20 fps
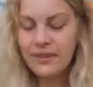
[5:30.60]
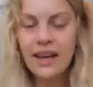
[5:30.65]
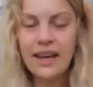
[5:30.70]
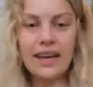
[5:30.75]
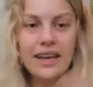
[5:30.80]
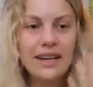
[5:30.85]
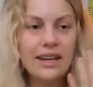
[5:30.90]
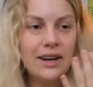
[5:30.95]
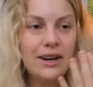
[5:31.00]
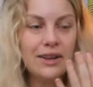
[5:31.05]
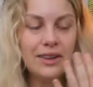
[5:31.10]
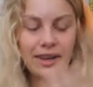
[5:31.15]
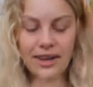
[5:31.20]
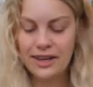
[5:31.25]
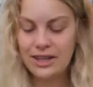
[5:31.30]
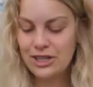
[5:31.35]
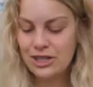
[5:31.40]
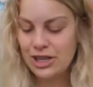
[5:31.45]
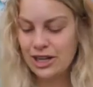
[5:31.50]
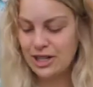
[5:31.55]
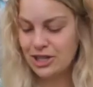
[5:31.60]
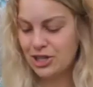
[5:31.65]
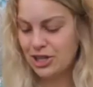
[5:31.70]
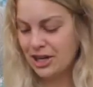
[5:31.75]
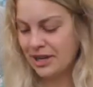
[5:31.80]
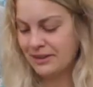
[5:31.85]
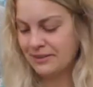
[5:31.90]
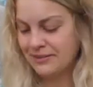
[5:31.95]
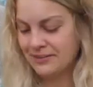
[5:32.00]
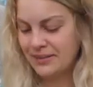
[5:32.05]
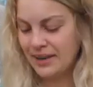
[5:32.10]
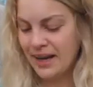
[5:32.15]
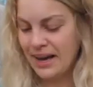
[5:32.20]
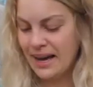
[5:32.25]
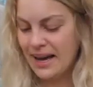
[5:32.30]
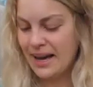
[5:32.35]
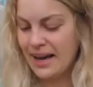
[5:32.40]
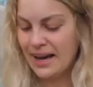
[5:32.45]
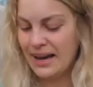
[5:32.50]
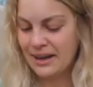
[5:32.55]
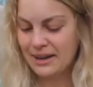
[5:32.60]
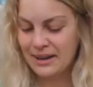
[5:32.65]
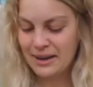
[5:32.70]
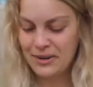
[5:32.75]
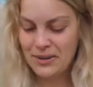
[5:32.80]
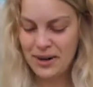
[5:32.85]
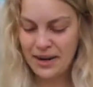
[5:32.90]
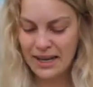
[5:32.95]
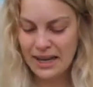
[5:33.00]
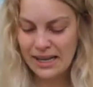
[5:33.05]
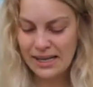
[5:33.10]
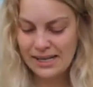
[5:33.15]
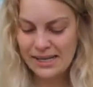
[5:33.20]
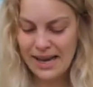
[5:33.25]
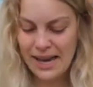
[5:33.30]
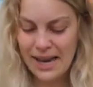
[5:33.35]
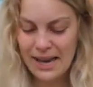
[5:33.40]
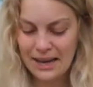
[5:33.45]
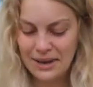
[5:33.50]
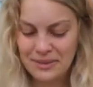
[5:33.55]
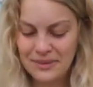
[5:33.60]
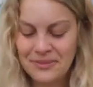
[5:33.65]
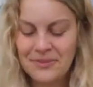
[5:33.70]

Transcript: I can hear the congestion. Ah, I don't want to get sick.